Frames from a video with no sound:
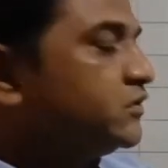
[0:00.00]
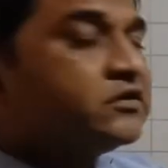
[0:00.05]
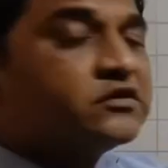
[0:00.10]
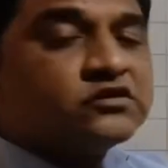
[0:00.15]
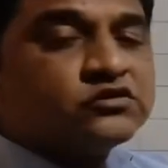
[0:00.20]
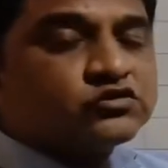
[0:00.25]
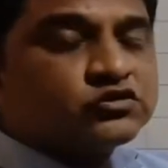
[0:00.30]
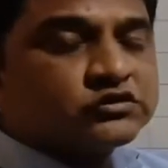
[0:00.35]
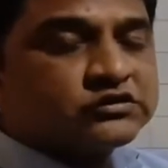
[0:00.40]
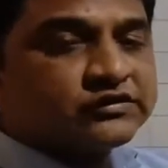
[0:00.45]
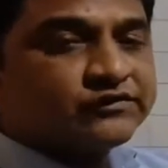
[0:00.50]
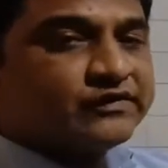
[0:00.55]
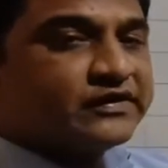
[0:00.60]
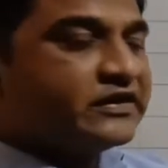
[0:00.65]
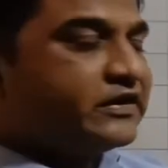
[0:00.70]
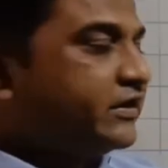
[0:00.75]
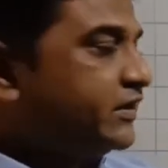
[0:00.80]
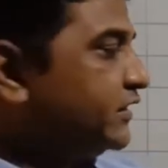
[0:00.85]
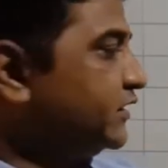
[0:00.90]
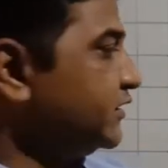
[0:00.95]
so
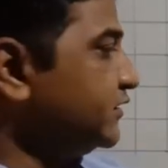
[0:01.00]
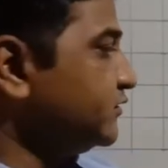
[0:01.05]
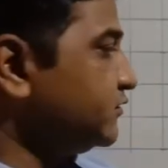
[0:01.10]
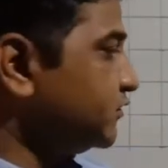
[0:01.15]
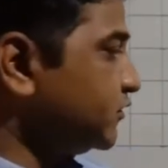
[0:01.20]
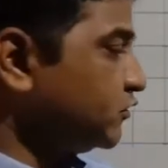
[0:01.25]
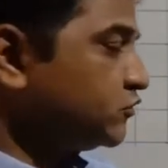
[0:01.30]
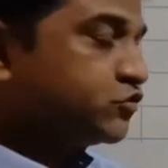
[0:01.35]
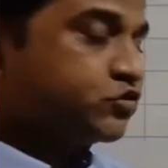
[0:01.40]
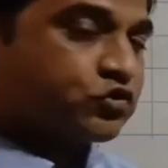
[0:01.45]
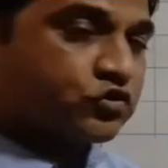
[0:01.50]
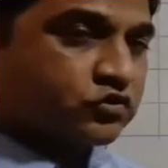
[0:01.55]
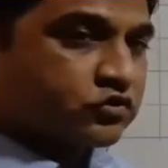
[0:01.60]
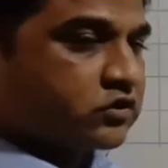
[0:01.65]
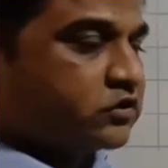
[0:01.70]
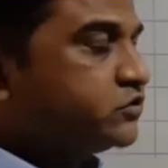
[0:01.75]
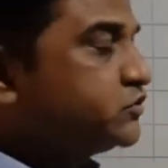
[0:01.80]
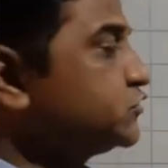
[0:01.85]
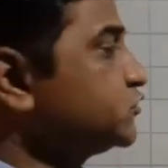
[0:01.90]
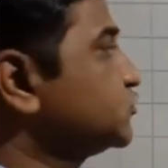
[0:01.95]
78 is also
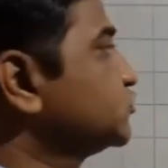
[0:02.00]
crossed.